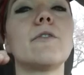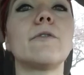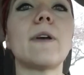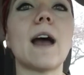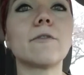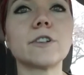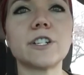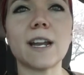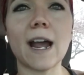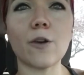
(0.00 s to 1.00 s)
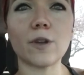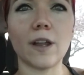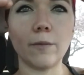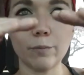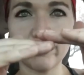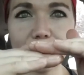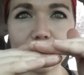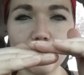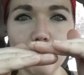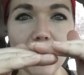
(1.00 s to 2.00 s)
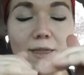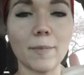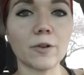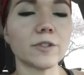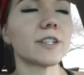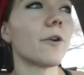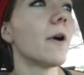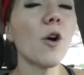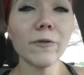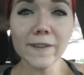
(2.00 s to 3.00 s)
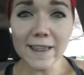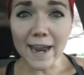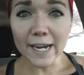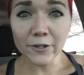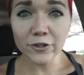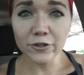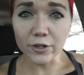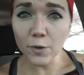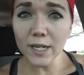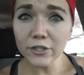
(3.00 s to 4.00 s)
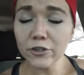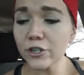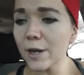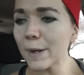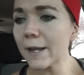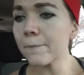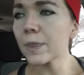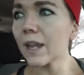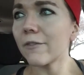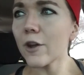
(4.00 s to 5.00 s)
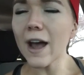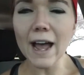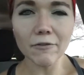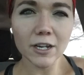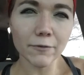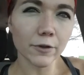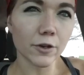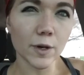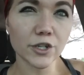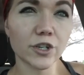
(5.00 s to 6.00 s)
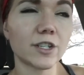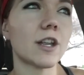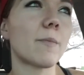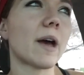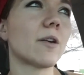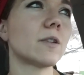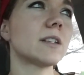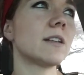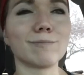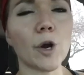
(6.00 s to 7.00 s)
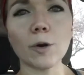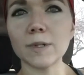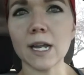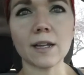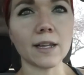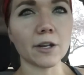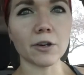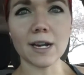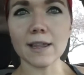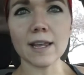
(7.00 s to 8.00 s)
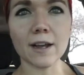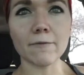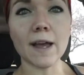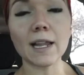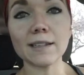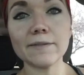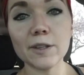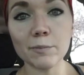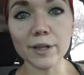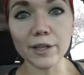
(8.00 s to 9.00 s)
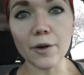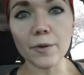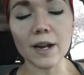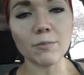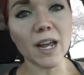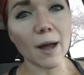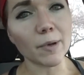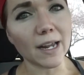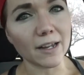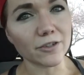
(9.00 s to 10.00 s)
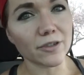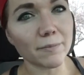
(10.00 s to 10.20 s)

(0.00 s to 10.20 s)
of averaged it out and met in the middle. So hopefully that answers your question, Jamie. If y'all have any further questions about carb cycling or anything of that, leave them below and I'd be happy to answer